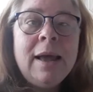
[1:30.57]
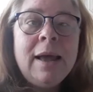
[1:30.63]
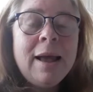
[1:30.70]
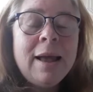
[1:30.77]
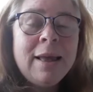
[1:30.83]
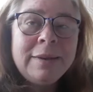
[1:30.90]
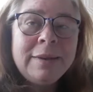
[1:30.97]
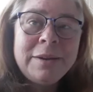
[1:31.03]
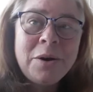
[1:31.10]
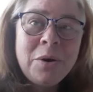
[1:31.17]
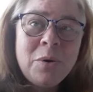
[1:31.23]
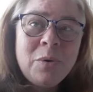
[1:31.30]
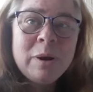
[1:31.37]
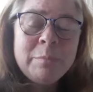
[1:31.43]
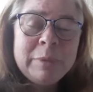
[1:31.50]
I
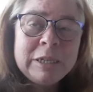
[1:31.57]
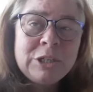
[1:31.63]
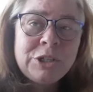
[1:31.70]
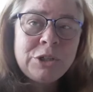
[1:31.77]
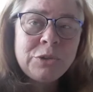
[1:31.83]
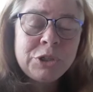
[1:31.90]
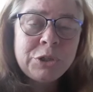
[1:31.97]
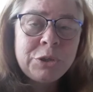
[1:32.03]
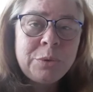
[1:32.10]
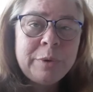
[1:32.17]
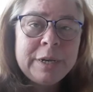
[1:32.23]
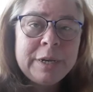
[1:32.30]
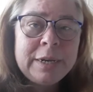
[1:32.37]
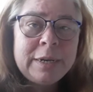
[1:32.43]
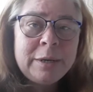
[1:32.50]
know, I miss you too.
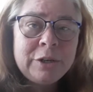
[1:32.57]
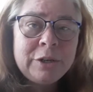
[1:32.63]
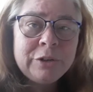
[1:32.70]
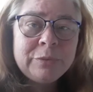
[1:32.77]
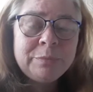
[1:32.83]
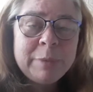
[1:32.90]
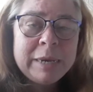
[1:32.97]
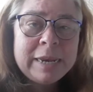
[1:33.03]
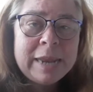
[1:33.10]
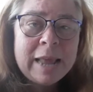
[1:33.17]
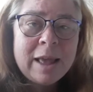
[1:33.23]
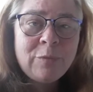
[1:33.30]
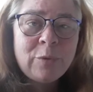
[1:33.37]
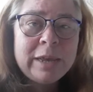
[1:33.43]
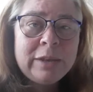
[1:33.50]
We need to just meet
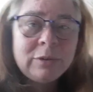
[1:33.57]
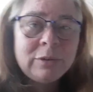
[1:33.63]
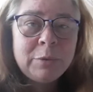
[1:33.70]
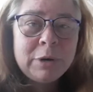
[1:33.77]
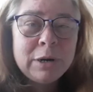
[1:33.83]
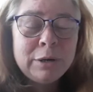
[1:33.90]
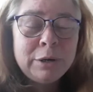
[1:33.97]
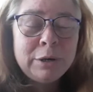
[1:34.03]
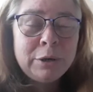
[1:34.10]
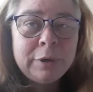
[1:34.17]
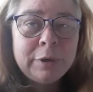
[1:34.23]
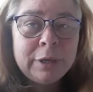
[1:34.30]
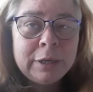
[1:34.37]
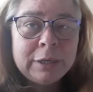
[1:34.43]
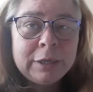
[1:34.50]
halfway somewhere and do
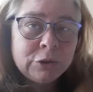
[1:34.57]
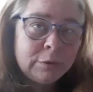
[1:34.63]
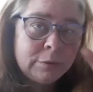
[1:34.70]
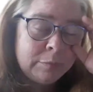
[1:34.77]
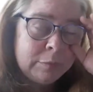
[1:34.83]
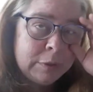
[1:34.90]
lunch or